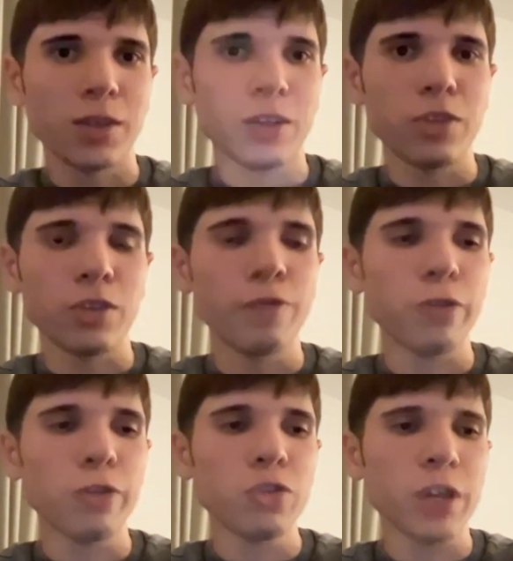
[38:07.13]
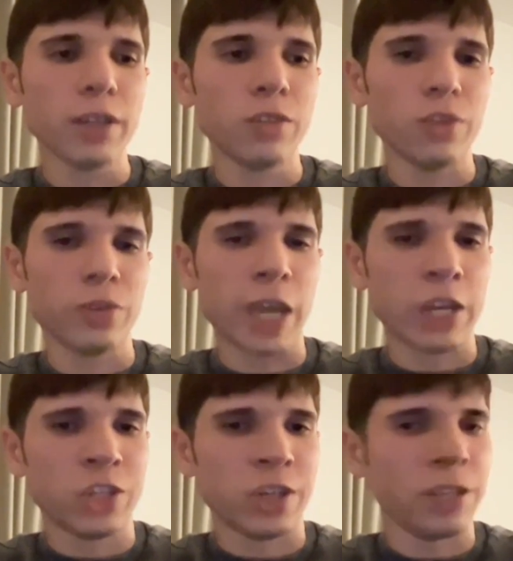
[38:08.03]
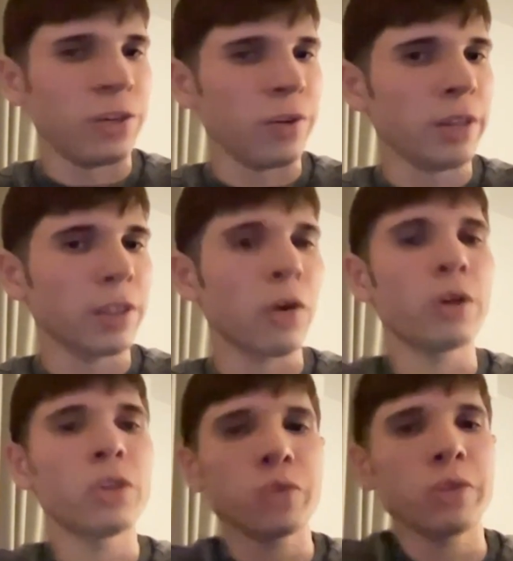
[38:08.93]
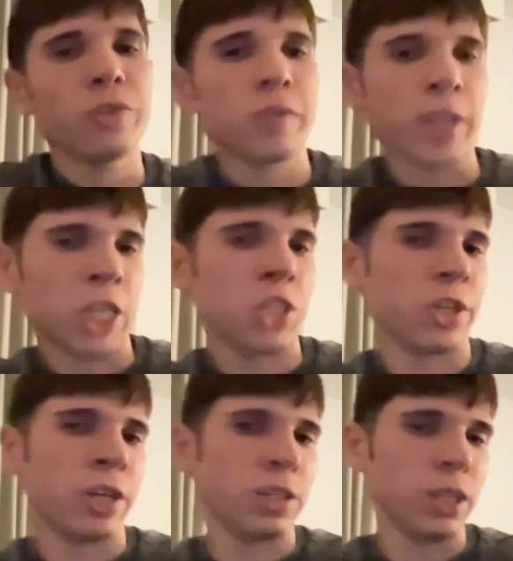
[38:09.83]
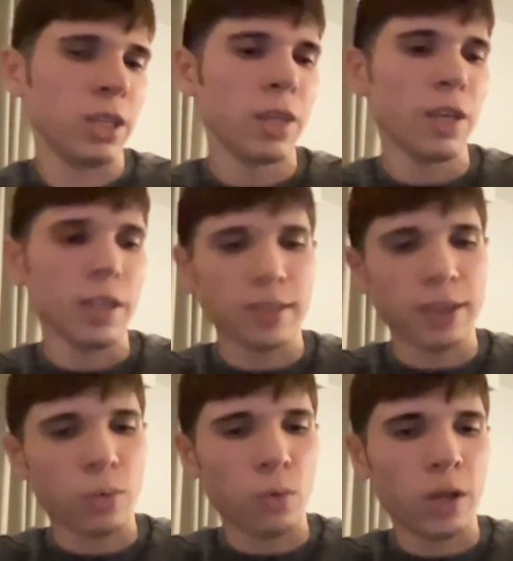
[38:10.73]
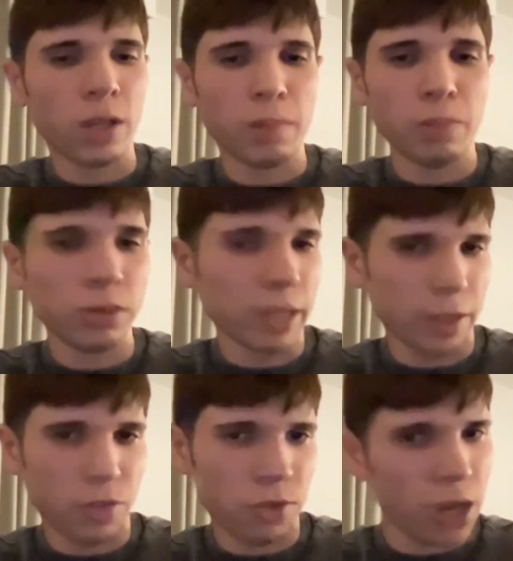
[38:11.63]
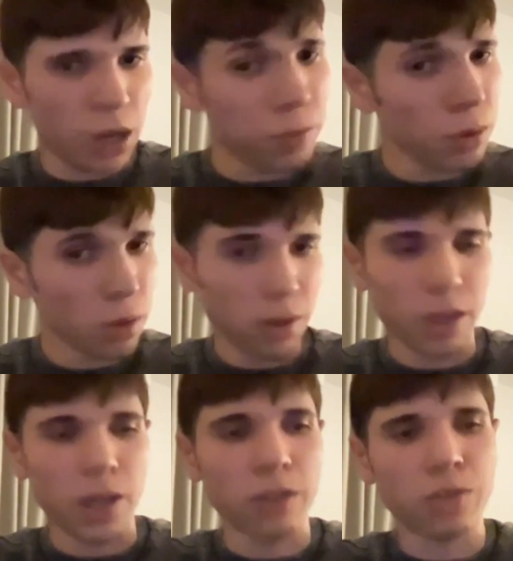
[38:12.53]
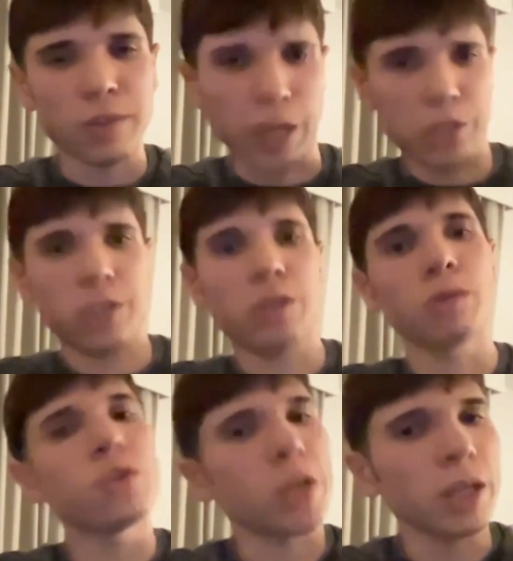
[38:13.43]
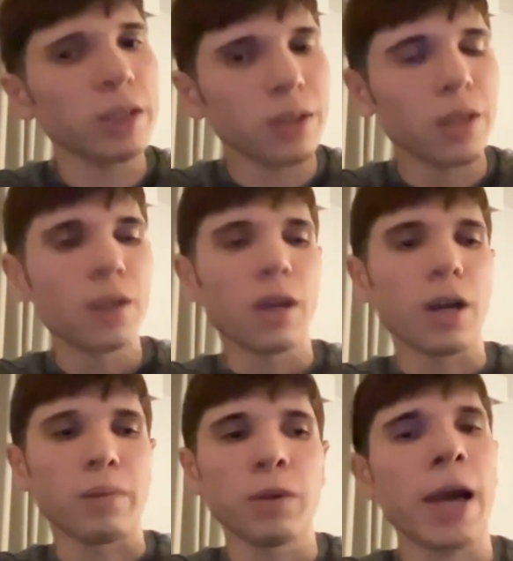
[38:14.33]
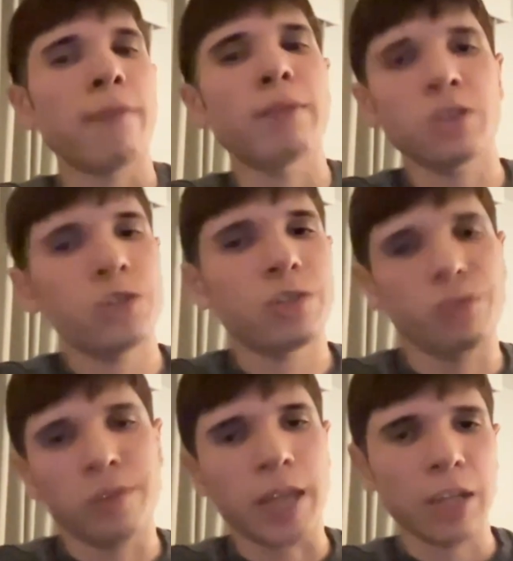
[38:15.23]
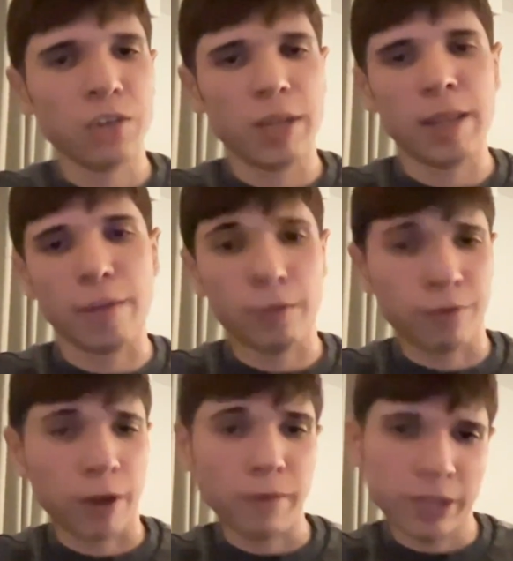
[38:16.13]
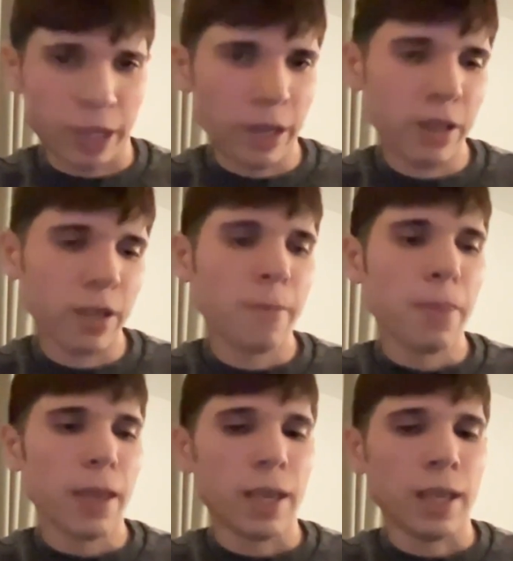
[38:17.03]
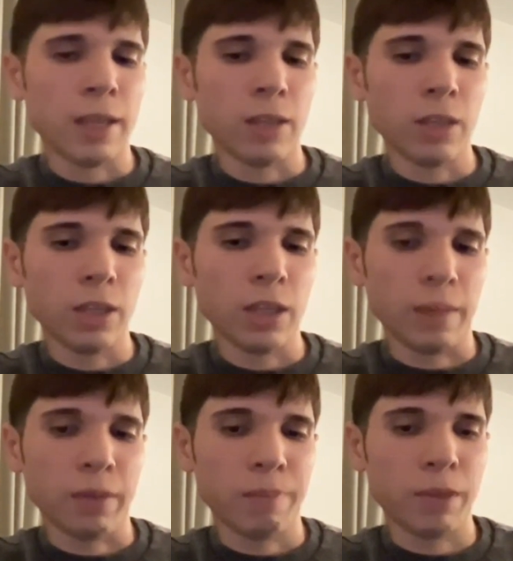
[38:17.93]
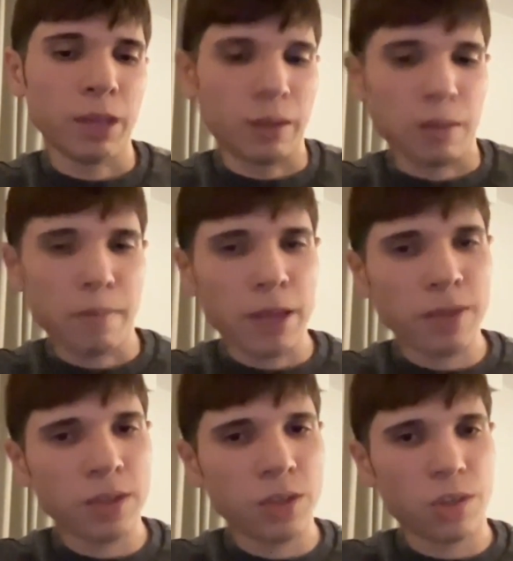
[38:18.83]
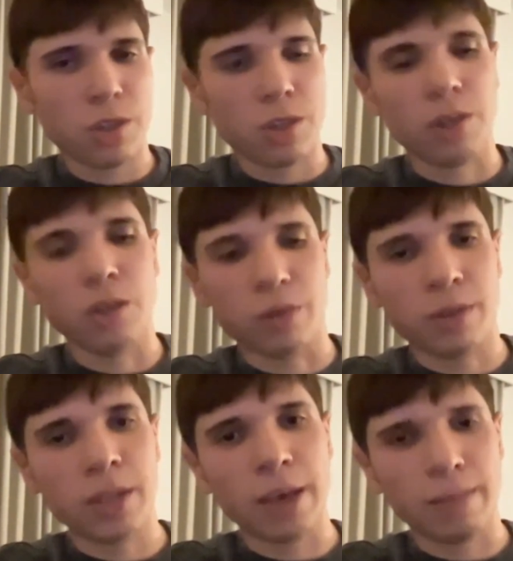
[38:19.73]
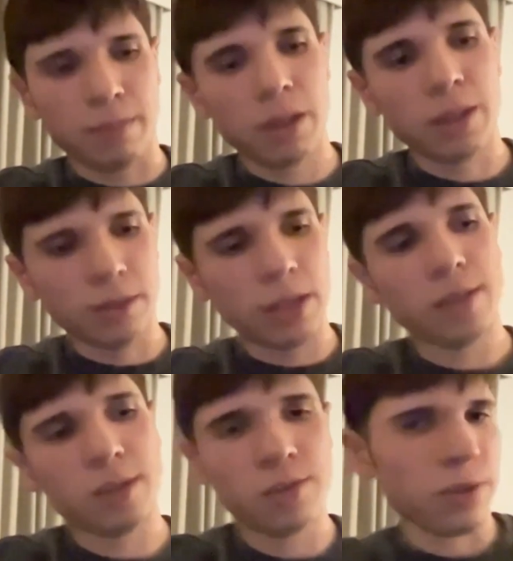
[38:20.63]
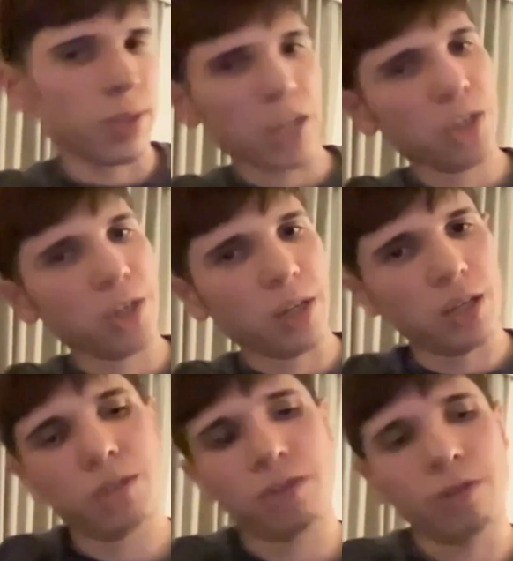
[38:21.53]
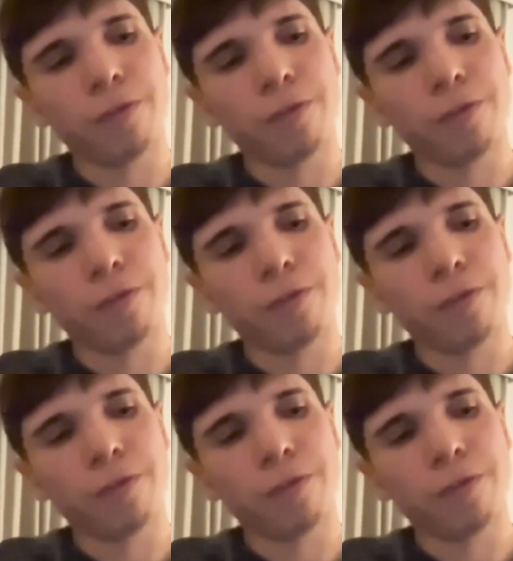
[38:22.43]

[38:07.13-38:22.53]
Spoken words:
So you first check the transaction ID, right? The coin join transaction ID, it's like one input, like three output transaction on chain. You have that transaction in every 5 seconds. And the message in your DM contains the transaction ID. So you